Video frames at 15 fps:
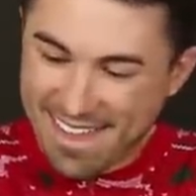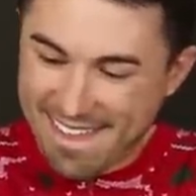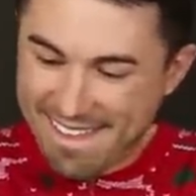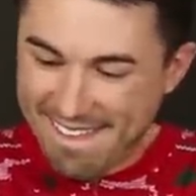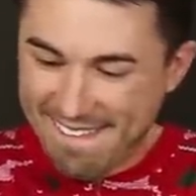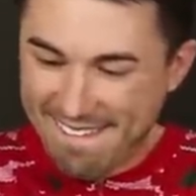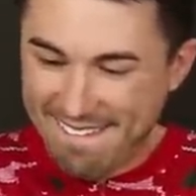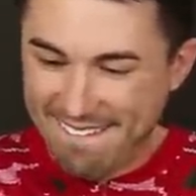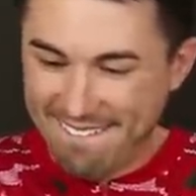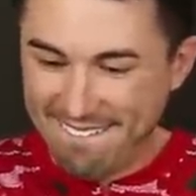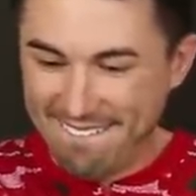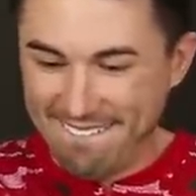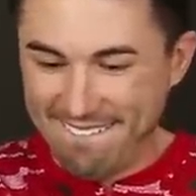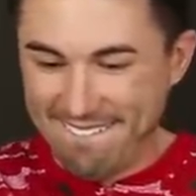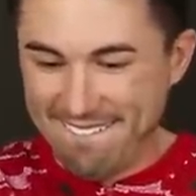
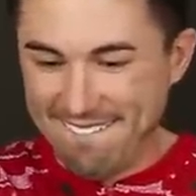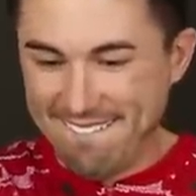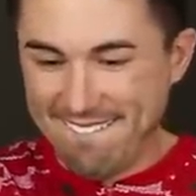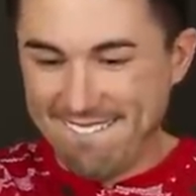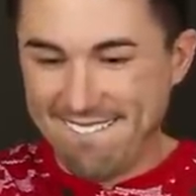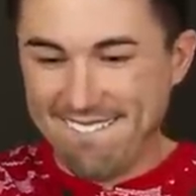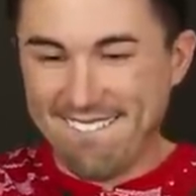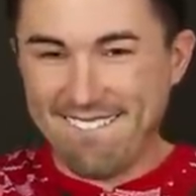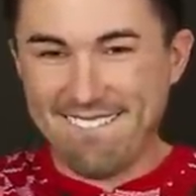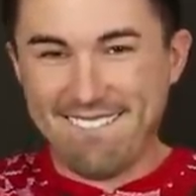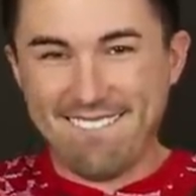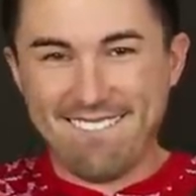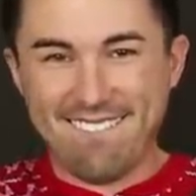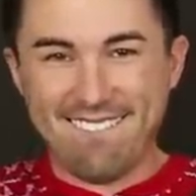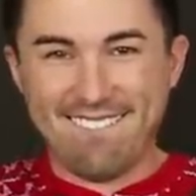
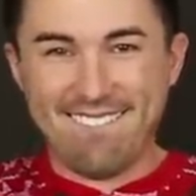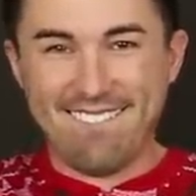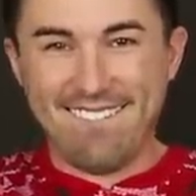(not speaking)